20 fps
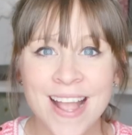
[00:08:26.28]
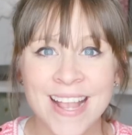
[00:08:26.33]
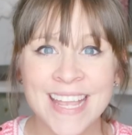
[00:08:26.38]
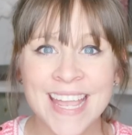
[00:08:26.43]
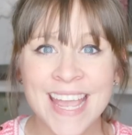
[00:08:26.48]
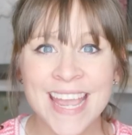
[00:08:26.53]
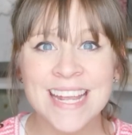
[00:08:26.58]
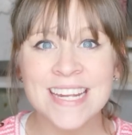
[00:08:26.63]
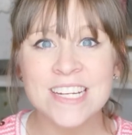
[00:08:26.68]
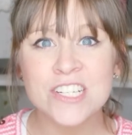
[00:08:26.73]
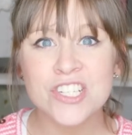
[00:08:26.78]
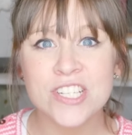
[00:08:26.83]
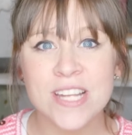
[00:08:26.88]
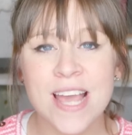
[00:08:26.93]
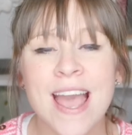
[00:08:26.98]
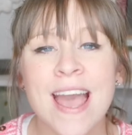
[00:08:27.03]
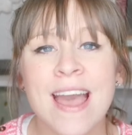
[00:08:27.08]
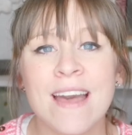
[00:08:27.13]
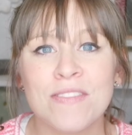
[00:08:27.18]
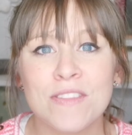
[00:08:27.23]
engaged
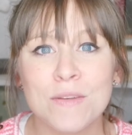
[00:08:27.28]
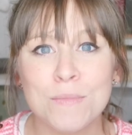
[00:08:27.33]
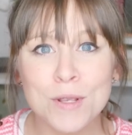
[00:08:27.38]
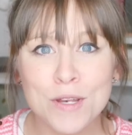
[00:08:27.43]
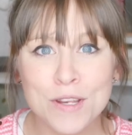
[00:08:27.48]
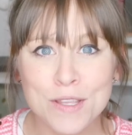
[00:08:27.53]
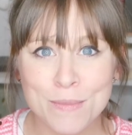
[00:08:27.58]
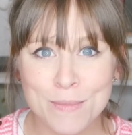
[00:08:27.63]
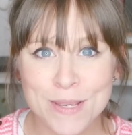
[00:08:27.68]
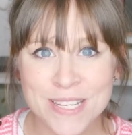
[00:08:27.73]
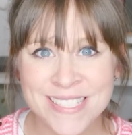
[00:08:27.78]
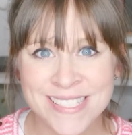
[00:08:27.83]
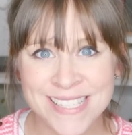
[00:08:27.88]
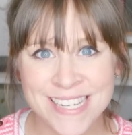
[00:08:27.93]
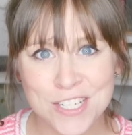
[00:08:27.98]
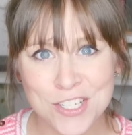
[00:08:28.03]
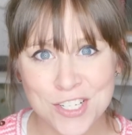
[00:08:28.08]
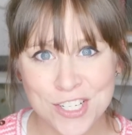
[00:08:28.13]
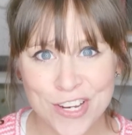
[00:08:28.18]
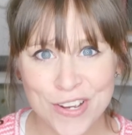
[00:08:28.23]
at the Beauty and the Beast
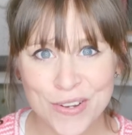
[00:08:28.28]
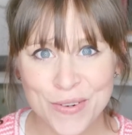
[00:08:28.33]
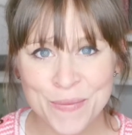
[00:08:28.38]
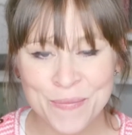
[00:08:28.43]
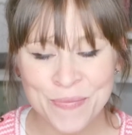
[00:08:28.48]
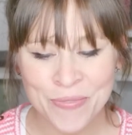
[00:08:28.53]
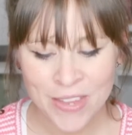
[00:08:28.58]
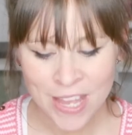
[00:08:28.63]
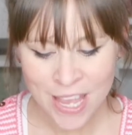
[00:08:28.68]
stage show.